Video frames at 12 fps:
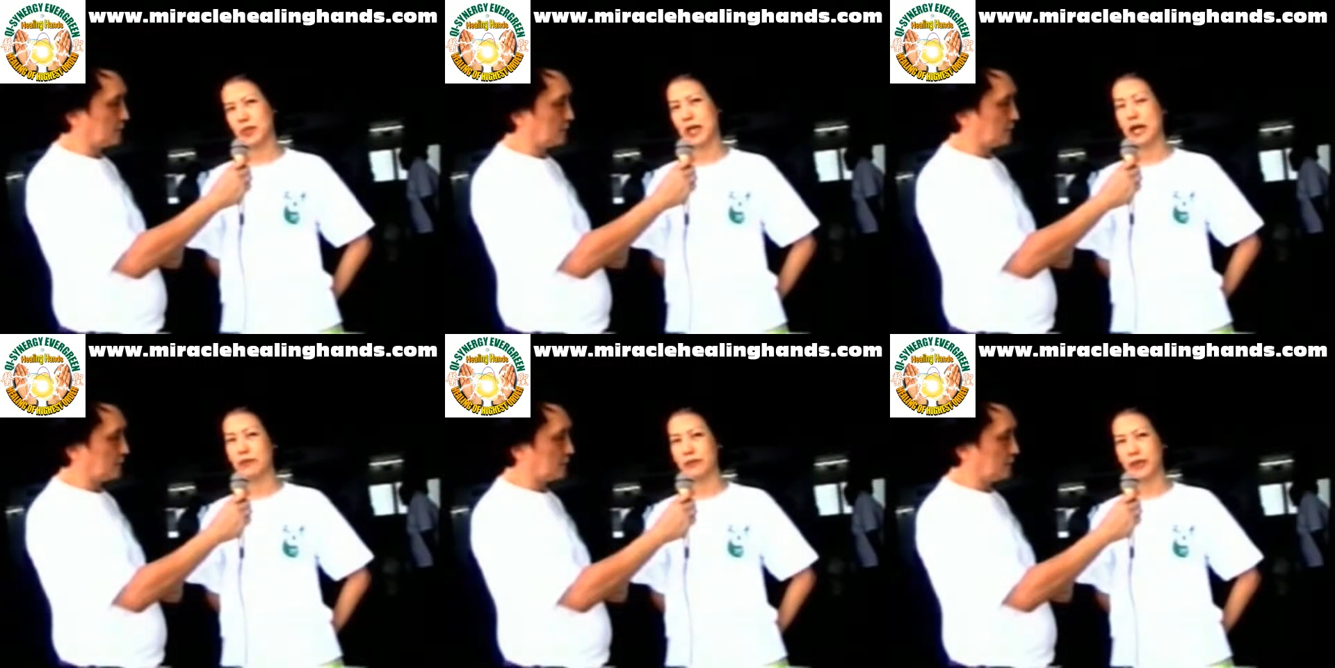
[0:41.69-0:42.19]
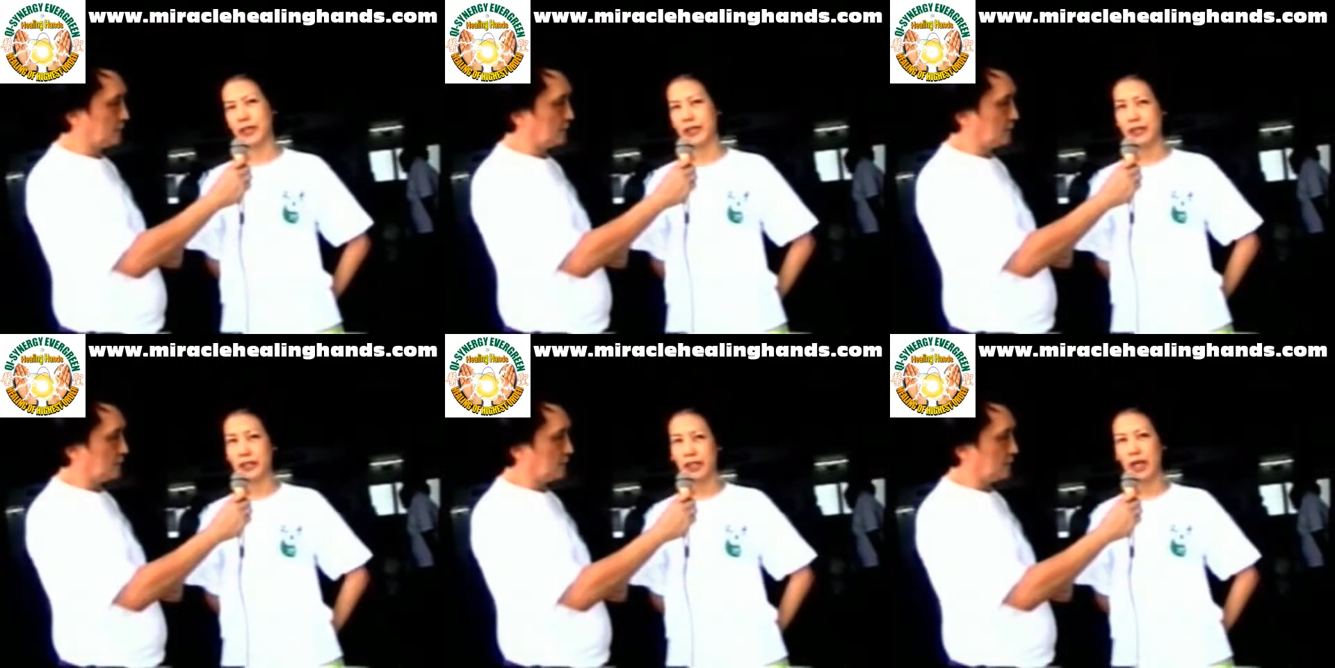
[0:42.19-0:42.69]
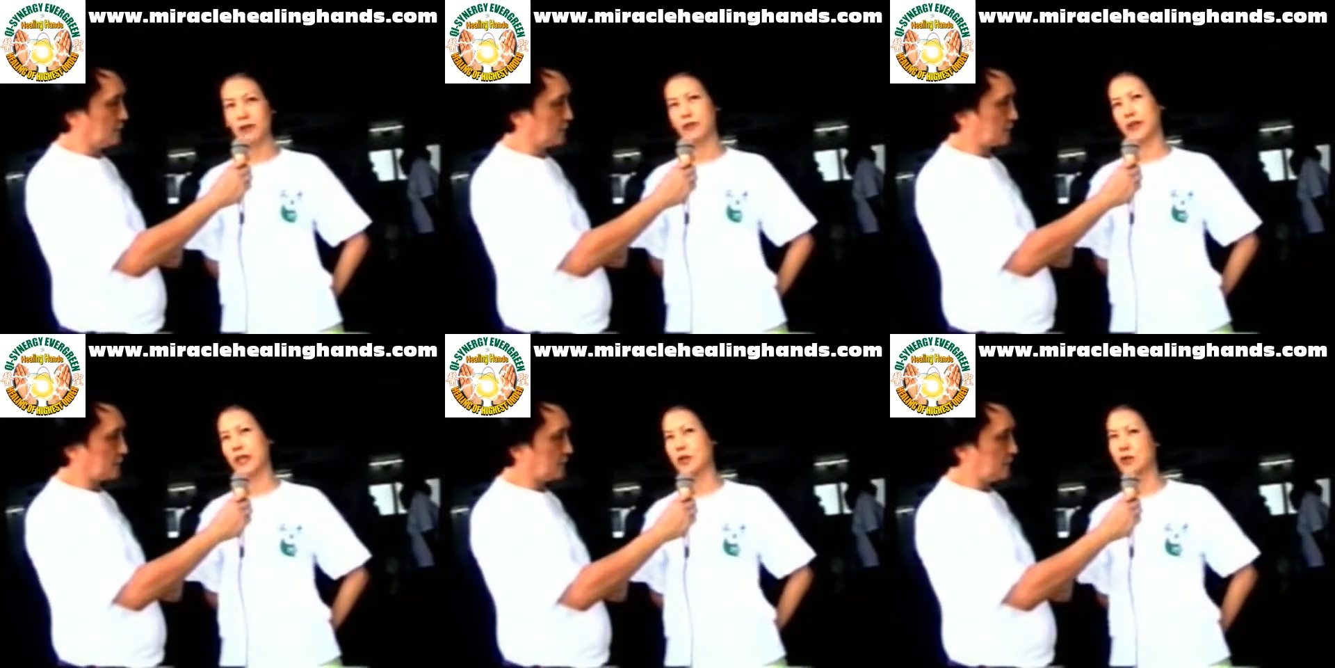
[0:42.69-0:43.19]
Speaker 1: work halfway and then
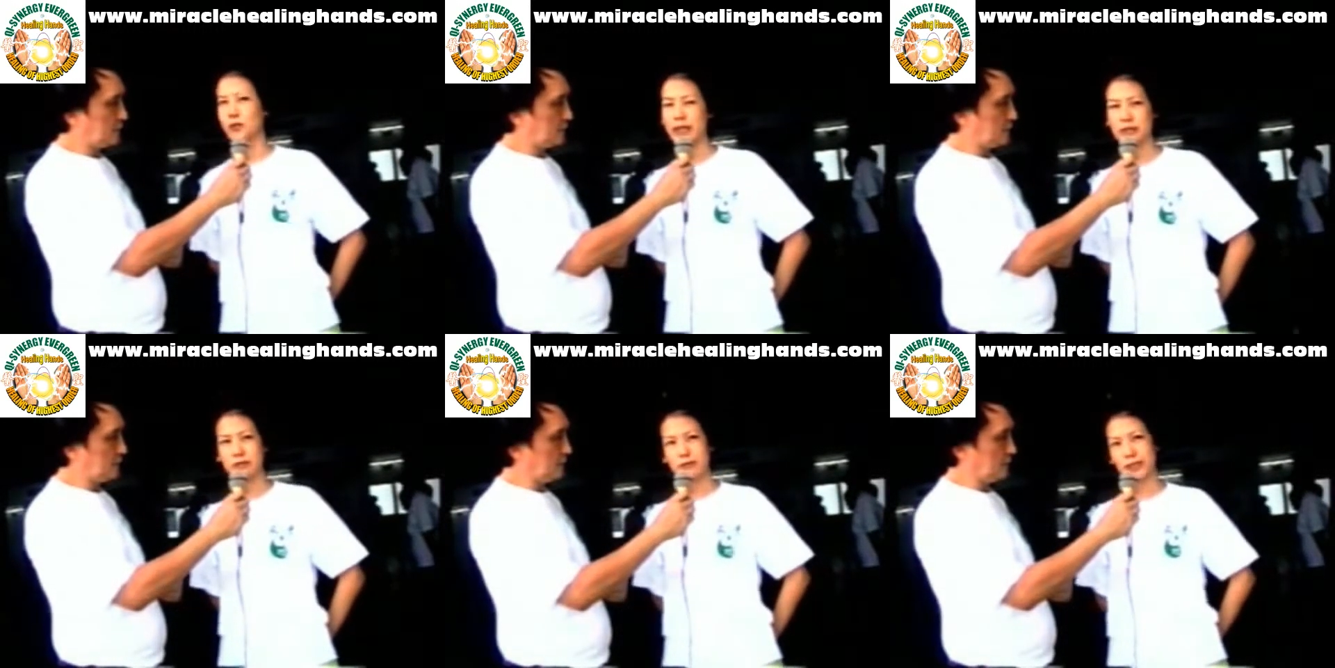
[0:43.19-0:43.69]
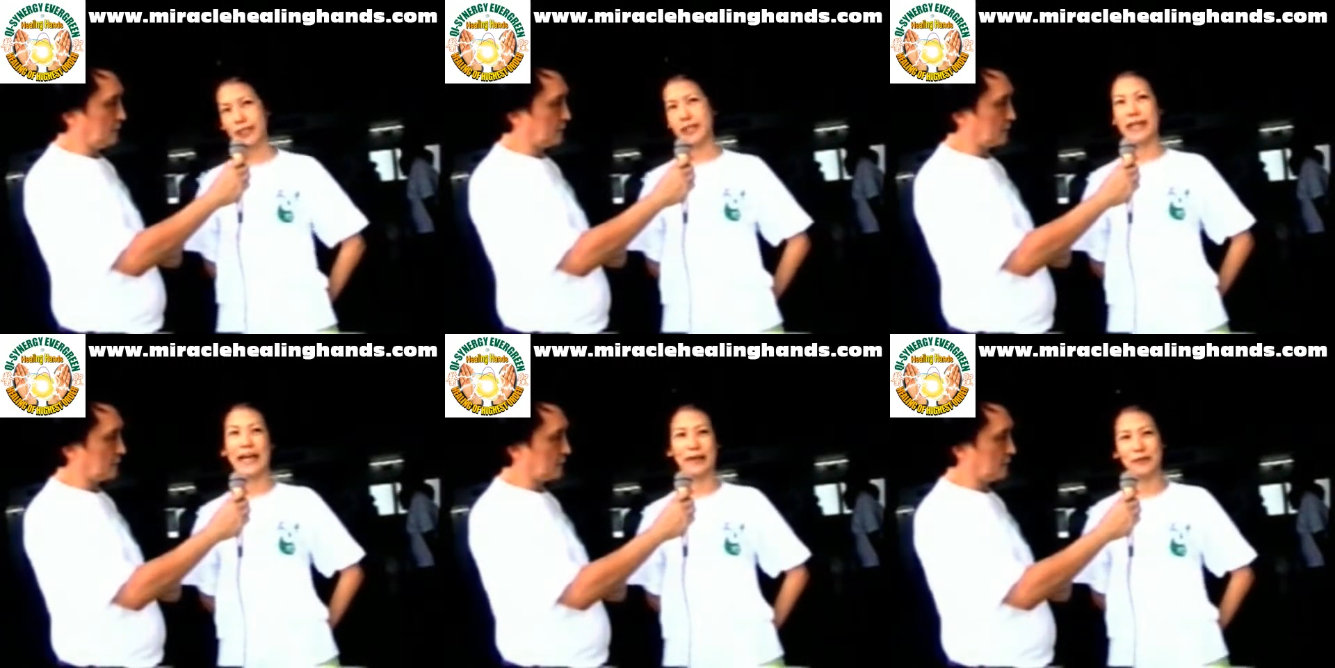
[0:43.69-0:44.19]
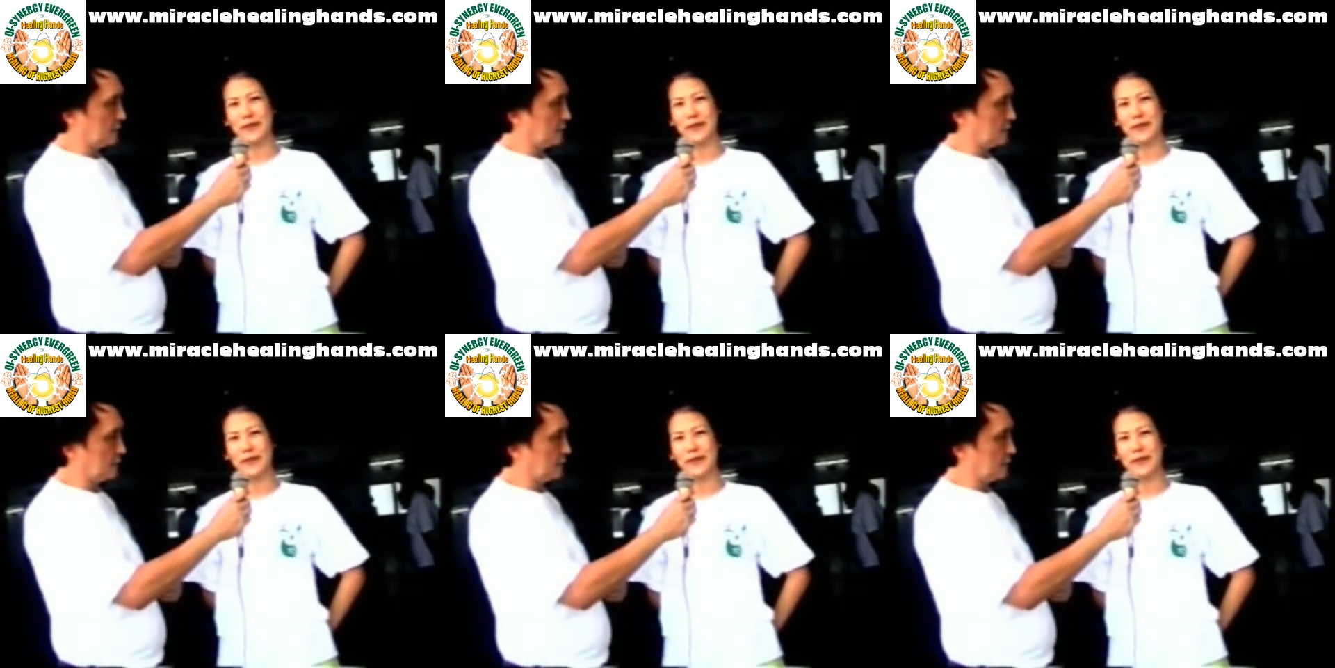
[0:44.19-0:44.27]
halfway I go back to take a nap,